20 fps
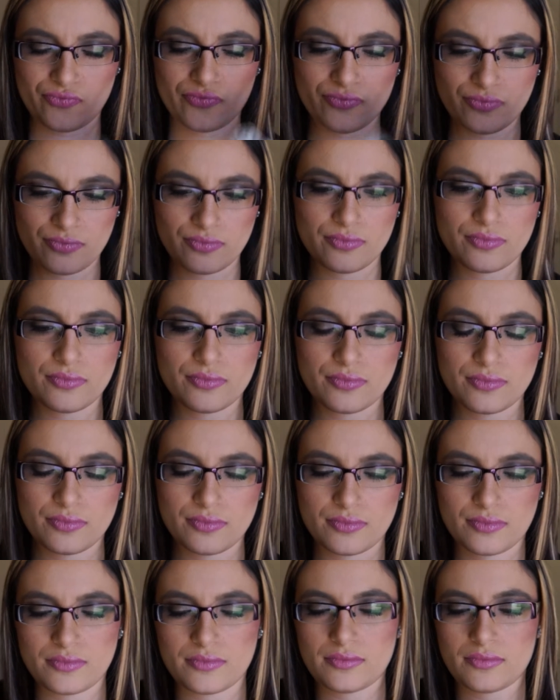
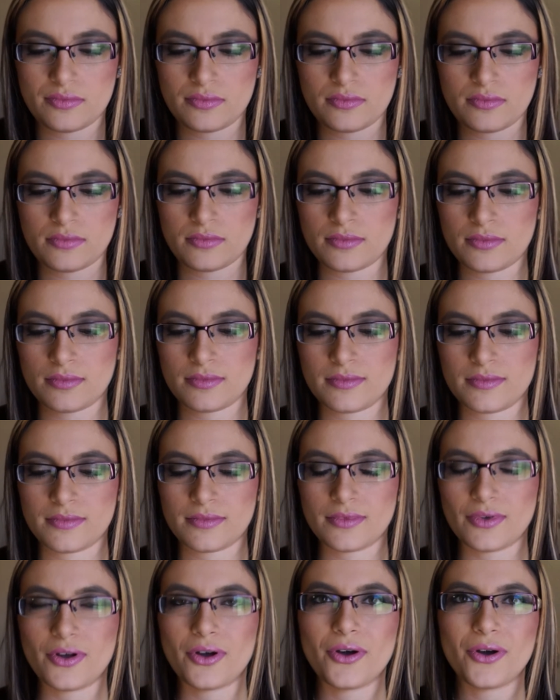
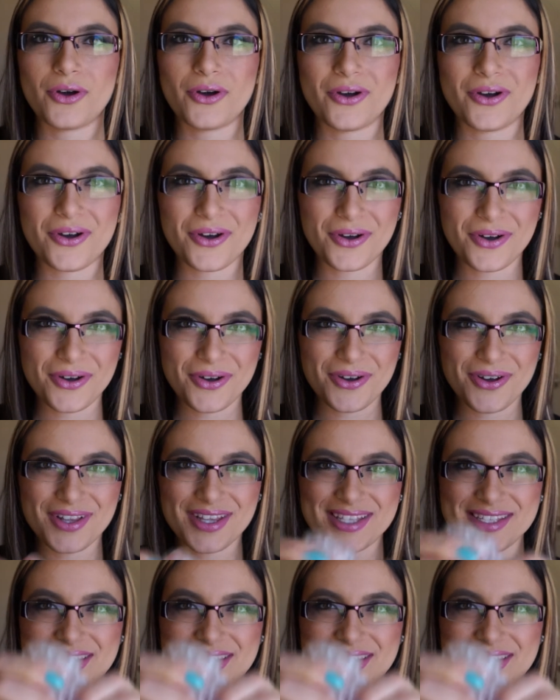(no one is talking)